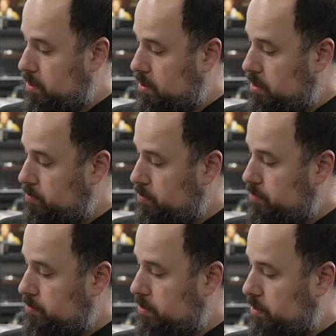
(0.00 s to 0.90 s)
I wonder
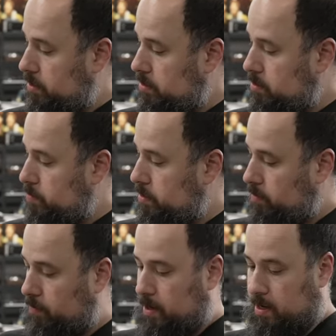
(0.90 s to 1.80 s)
who did it. Doesn't
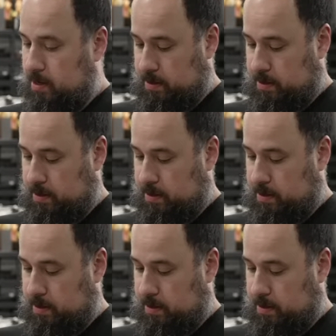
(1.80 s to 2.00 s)
specify.